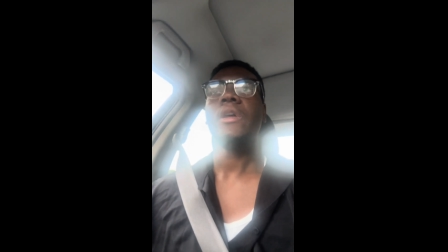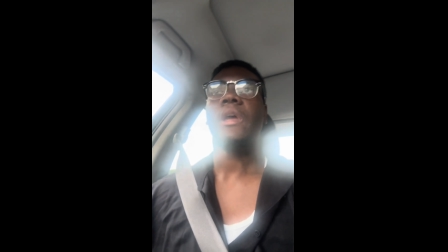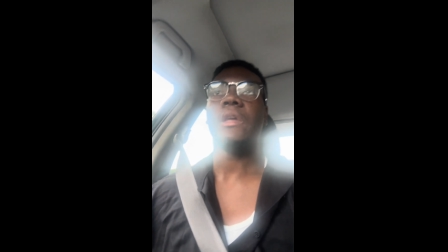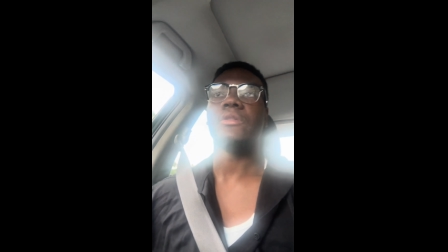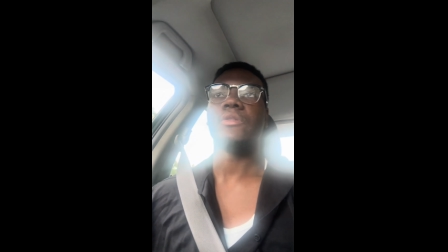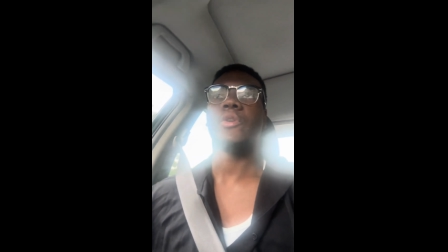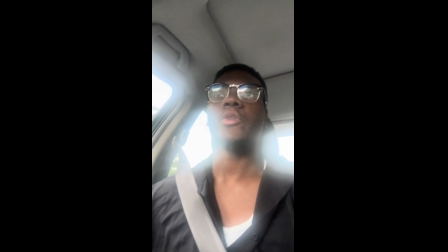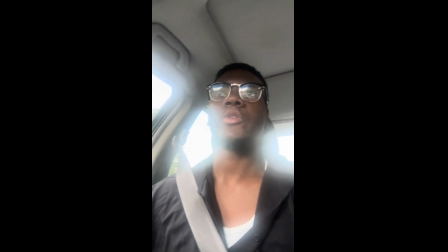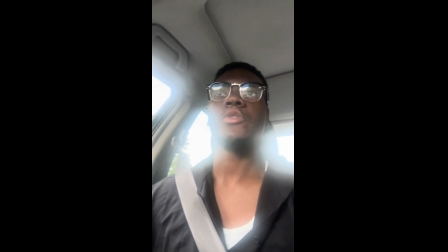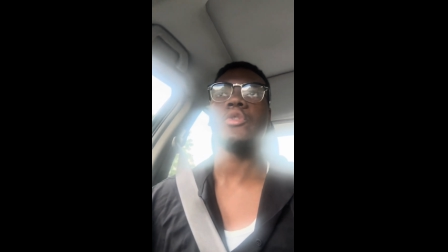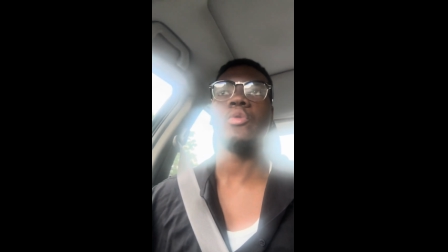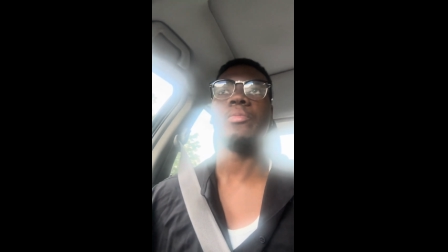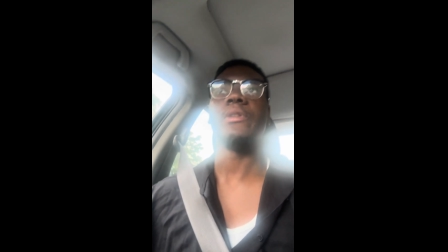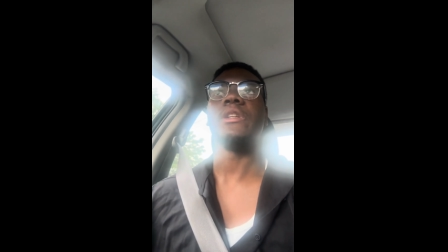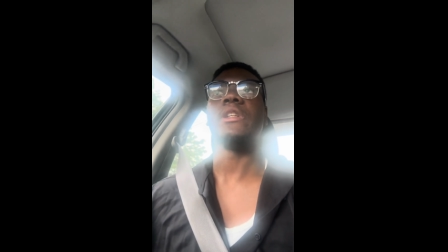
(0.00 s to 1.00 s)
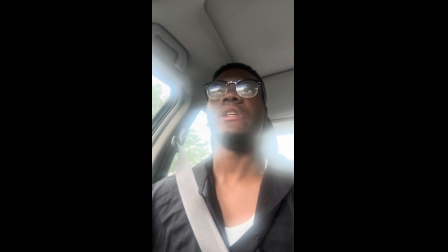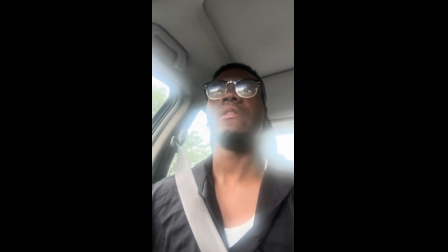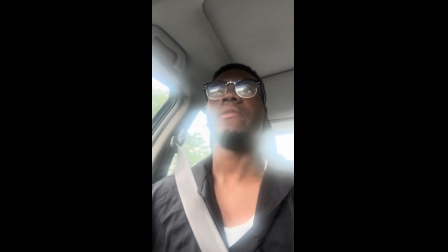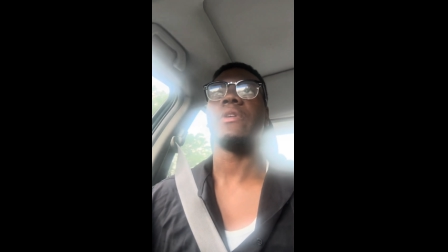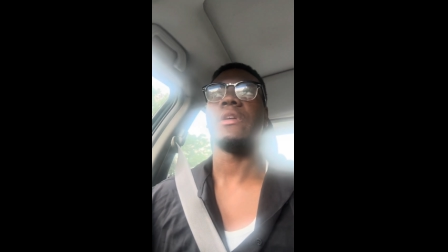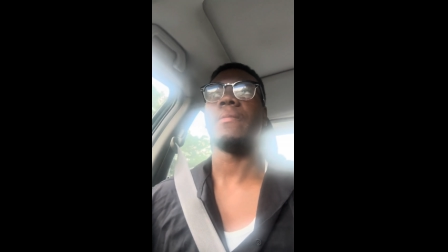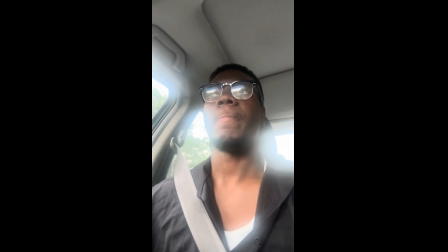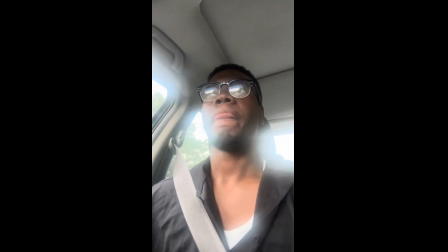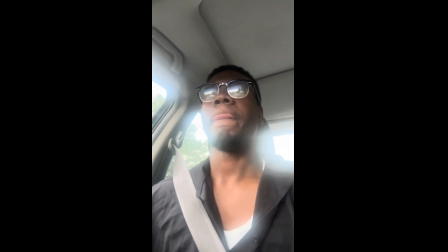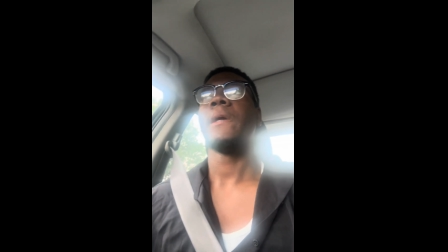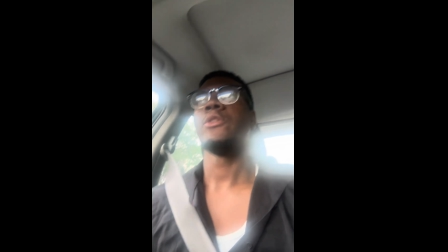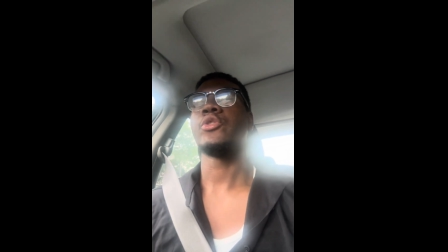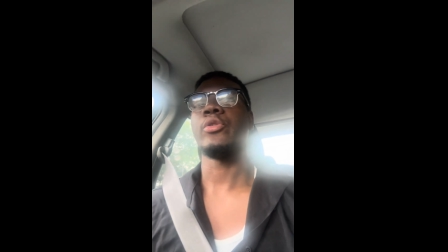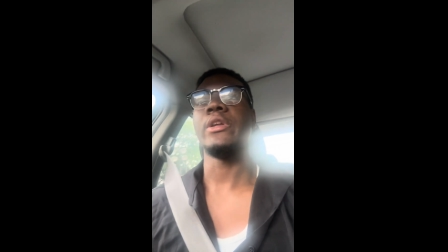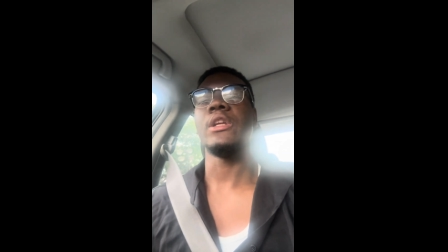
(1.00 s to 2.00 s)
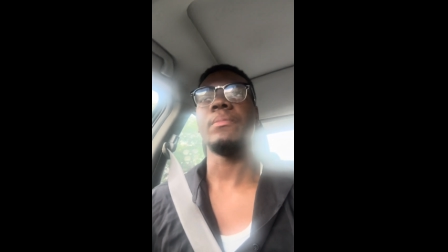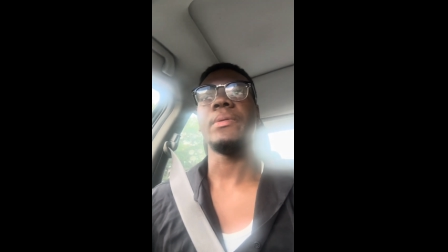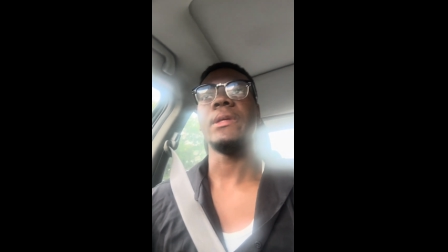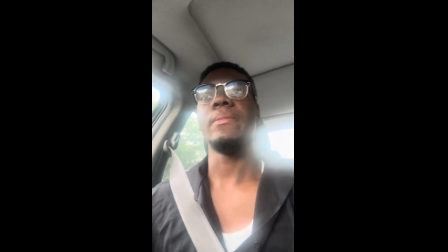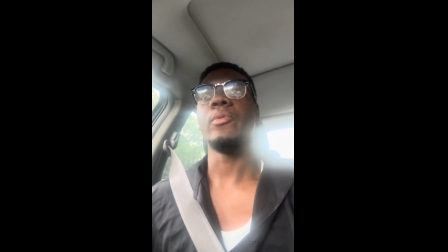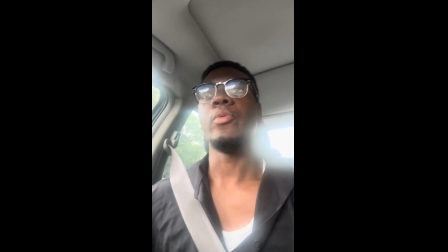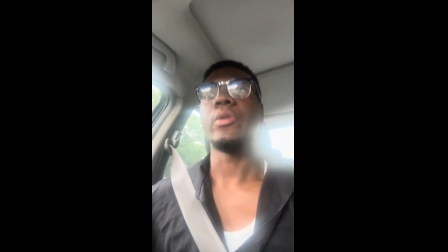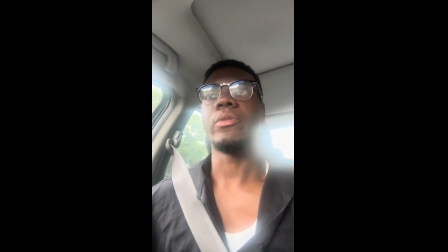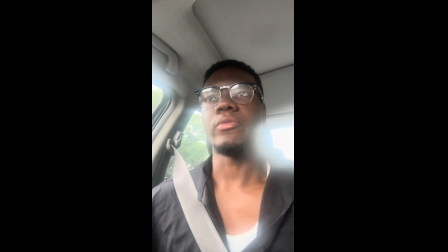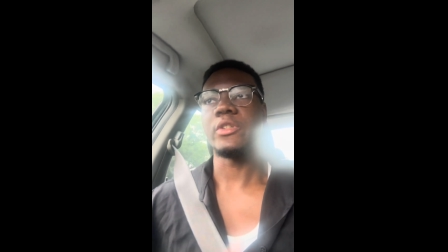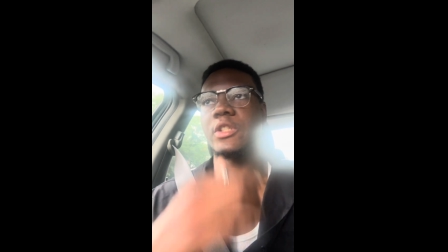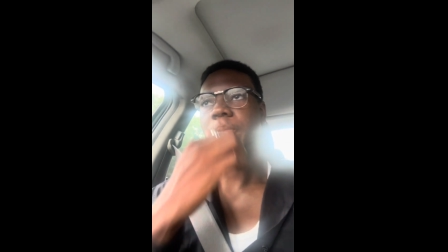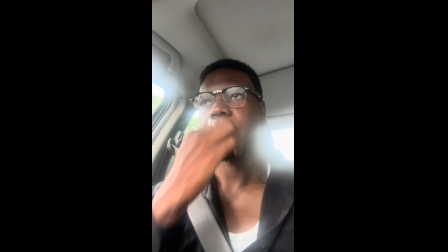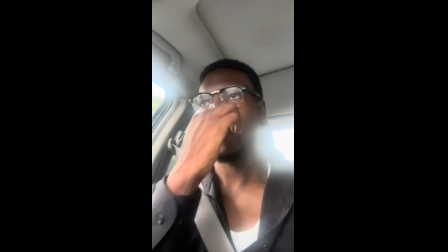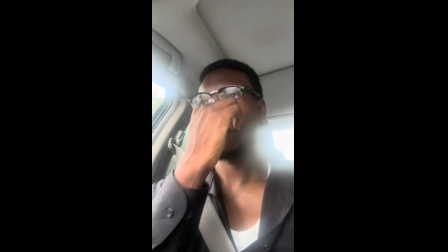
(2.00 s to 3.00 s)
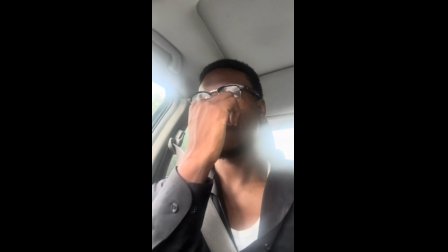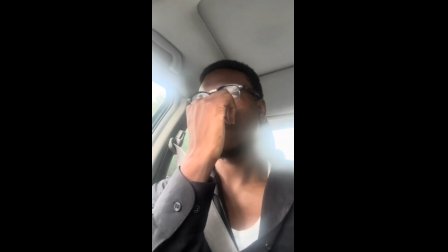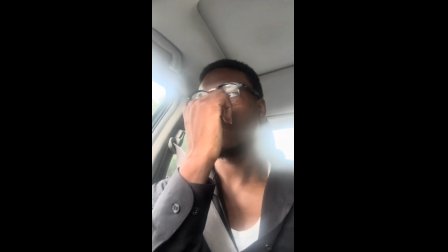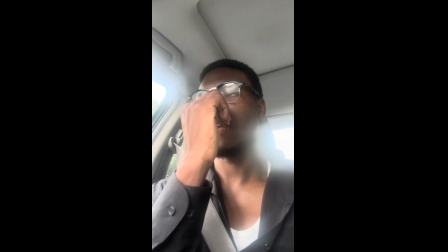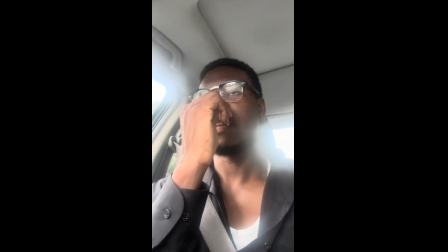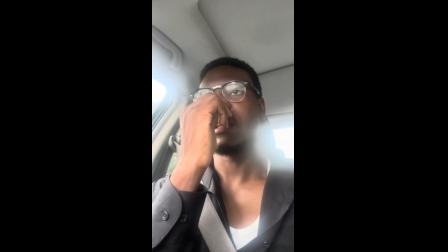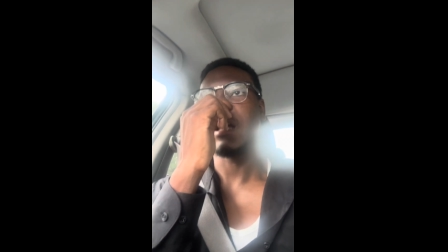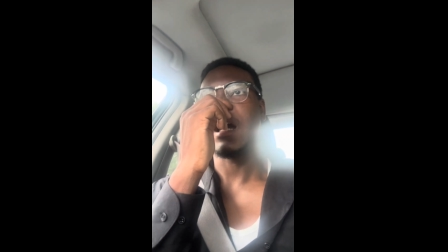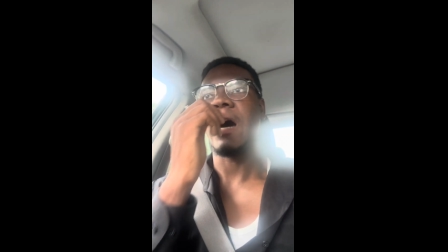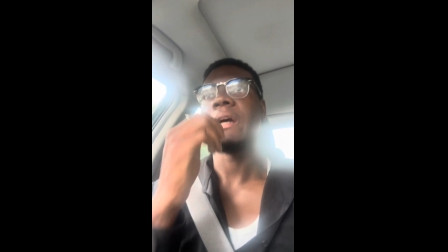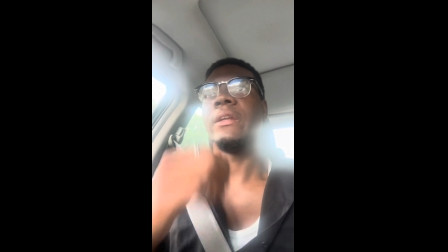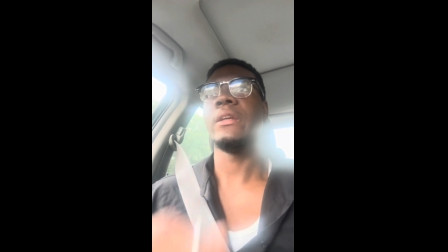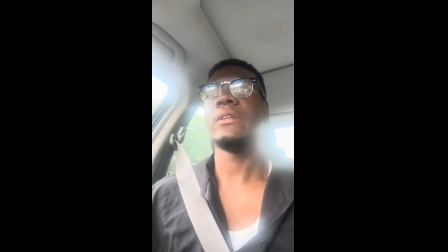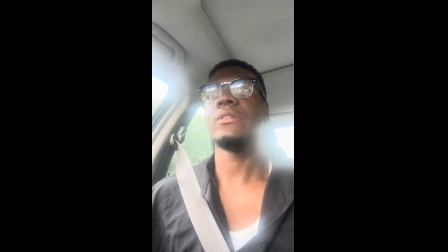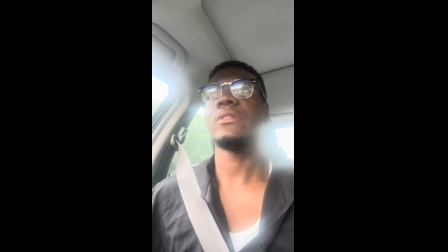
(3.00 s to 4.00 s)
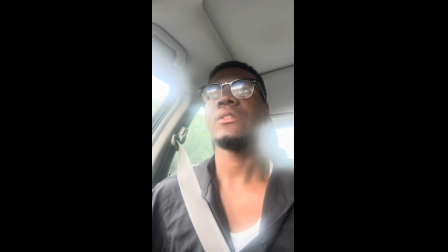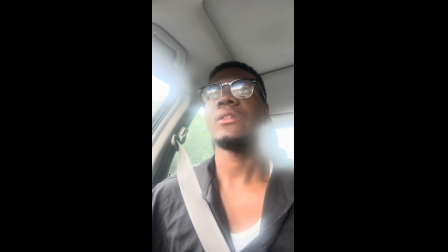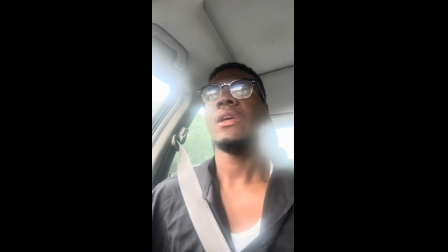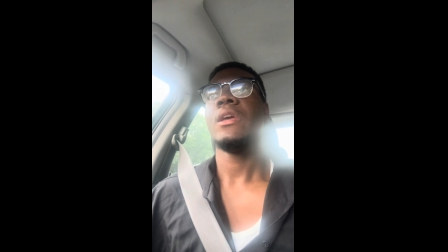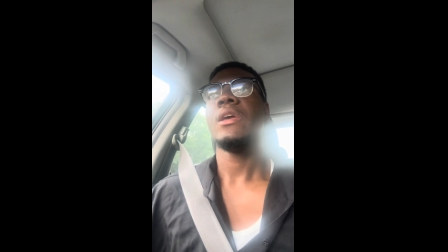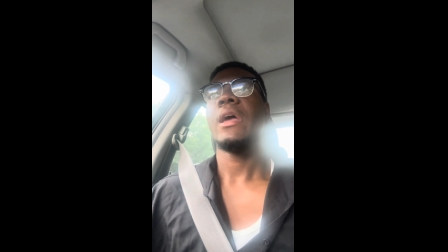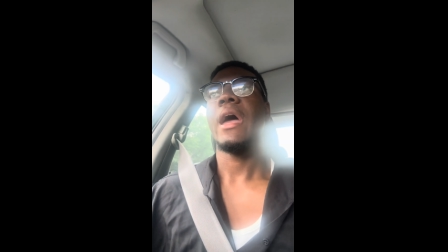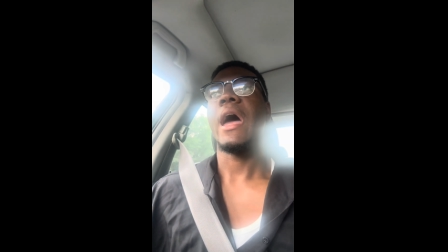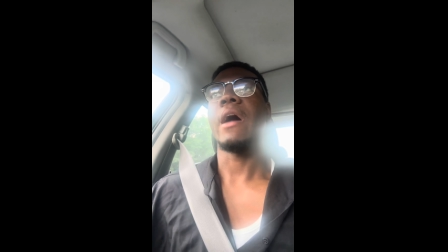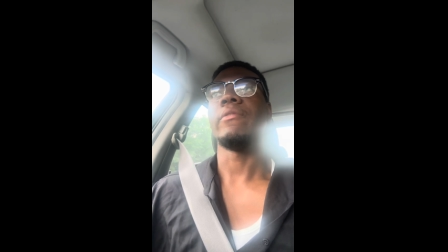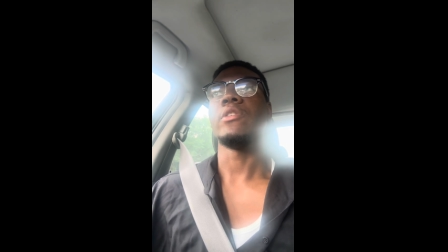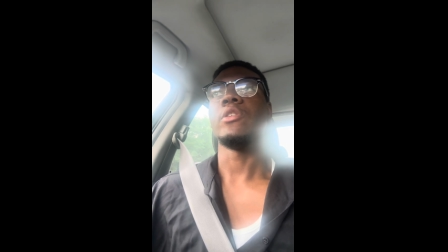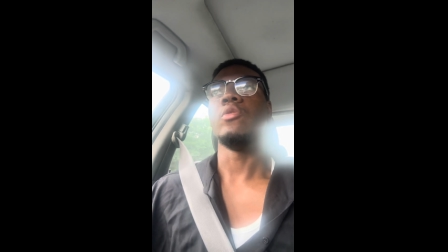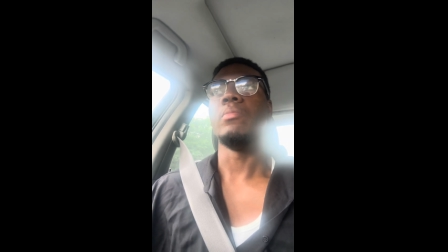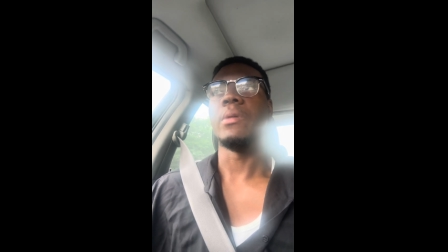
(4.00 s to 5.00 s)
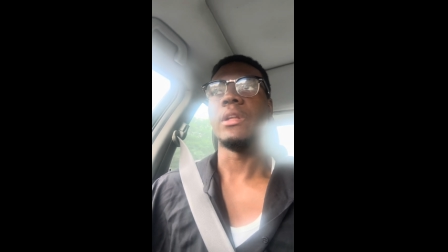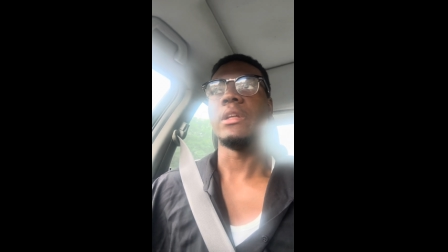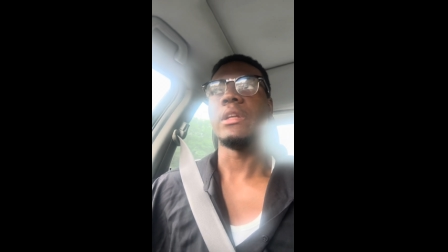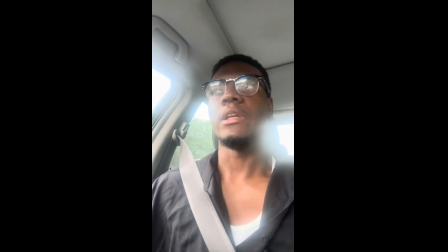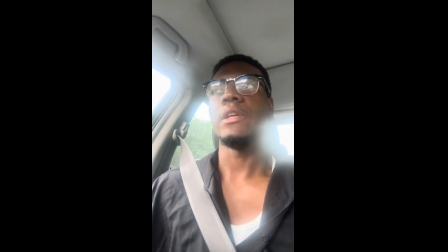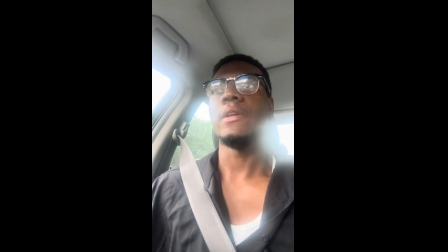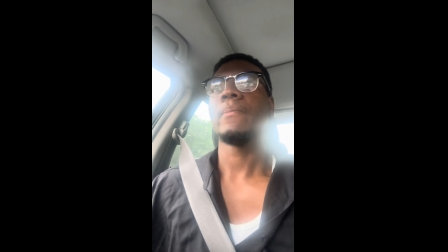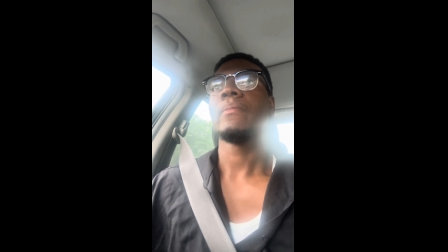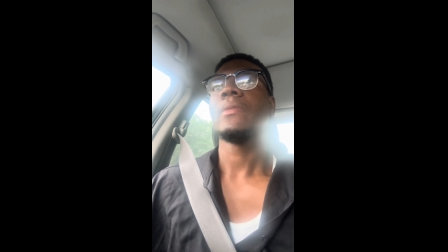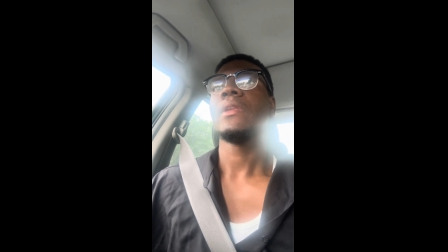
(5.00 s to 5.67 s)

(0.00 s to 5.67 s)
as long as you believe in treating people with respect and kindness, having humility,